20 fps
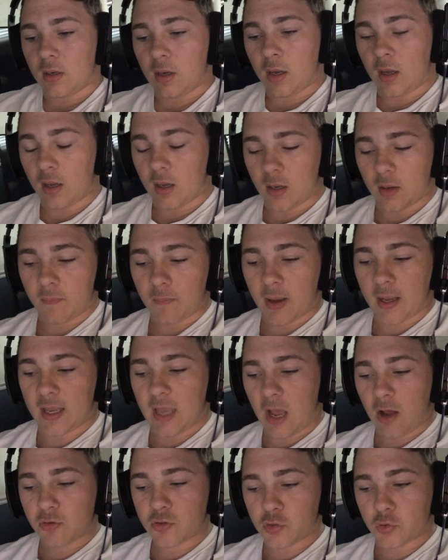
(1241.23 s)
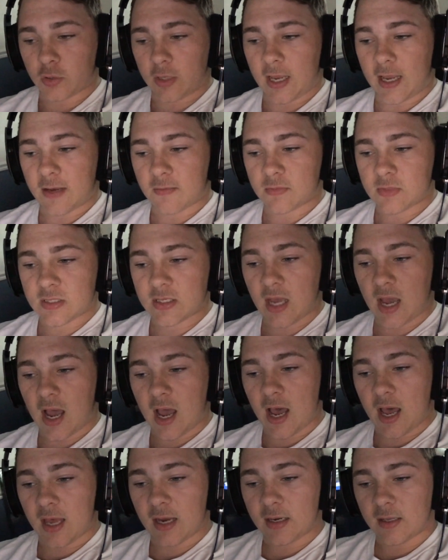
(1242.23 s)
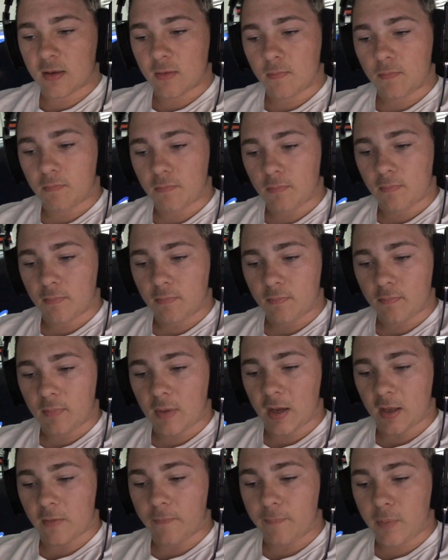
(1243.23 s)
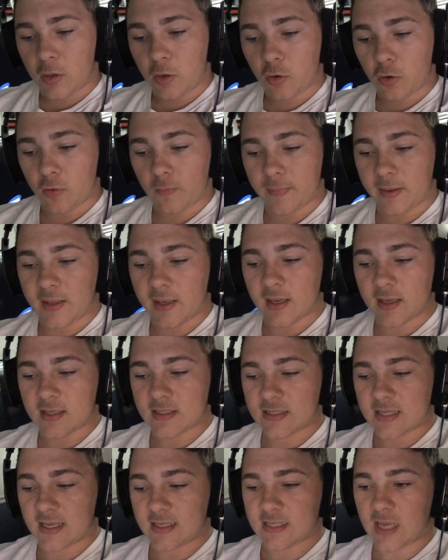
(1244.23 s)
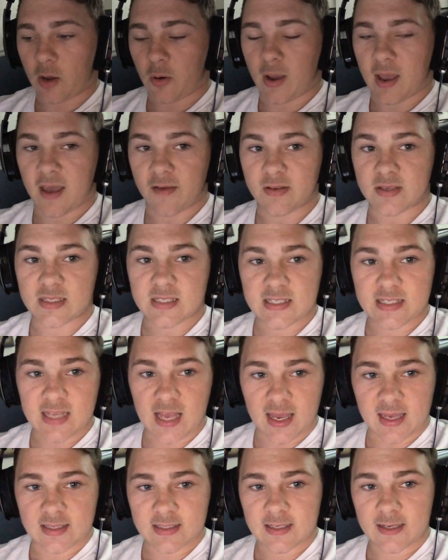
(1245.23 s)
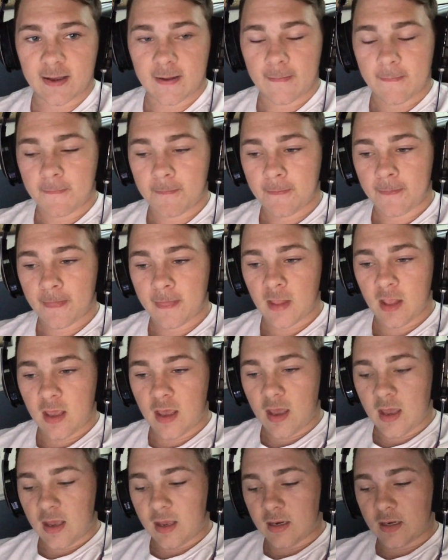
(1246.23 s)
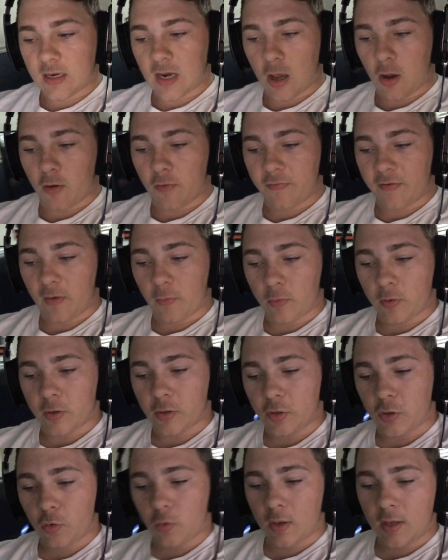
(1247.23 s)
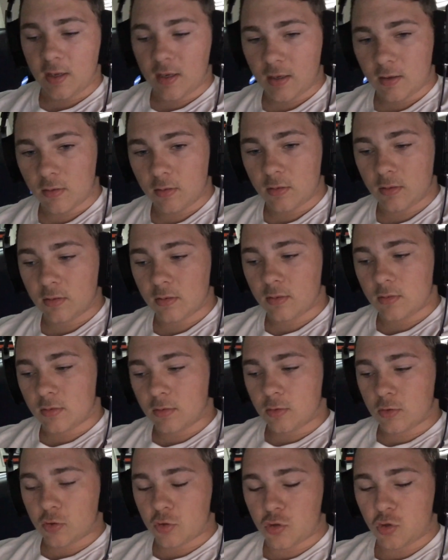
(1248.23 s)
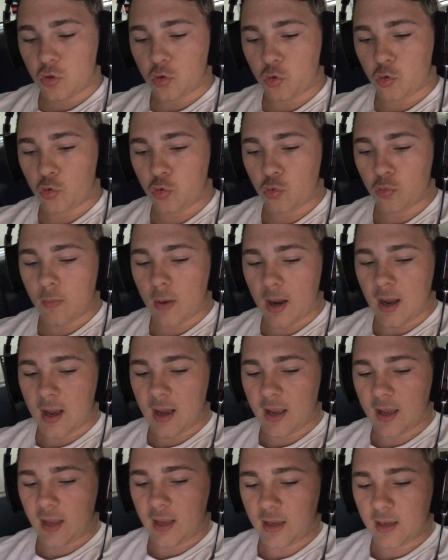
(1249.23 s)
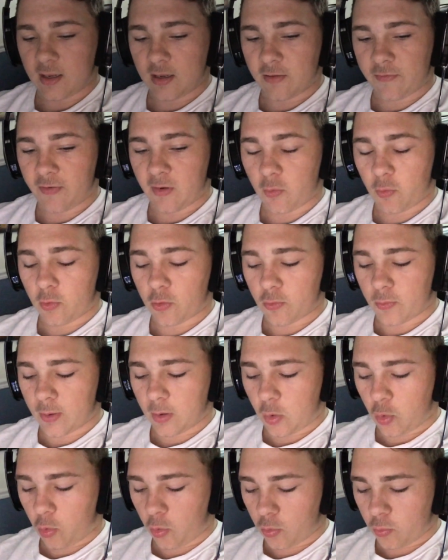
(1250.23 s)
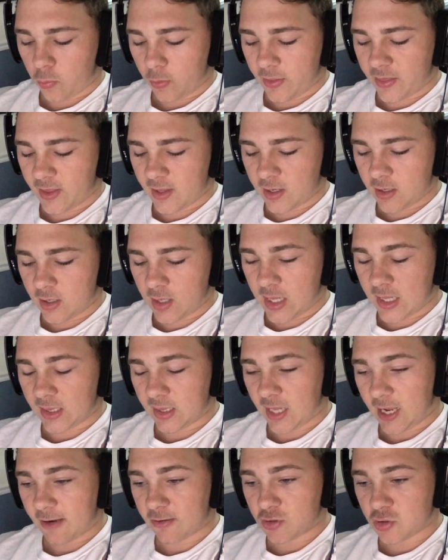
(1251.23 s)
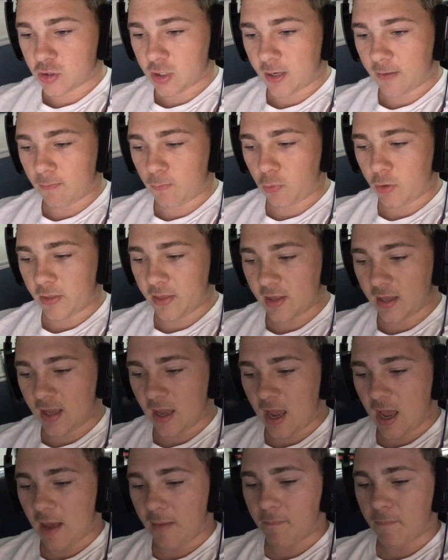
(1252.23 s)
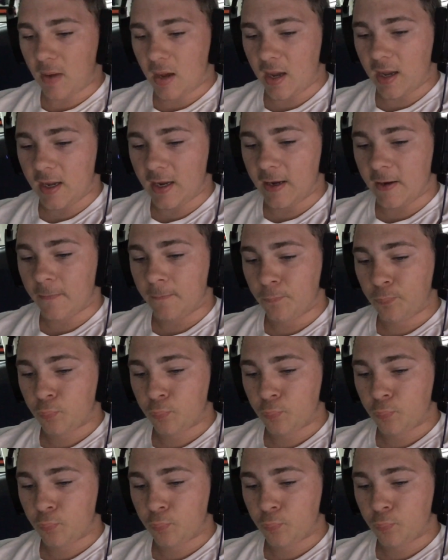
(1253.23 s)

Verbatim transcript: uh, my console games on my computer because that's how I have it set. Now, if I were to do it to my, if I were to record with it and live stream with it on my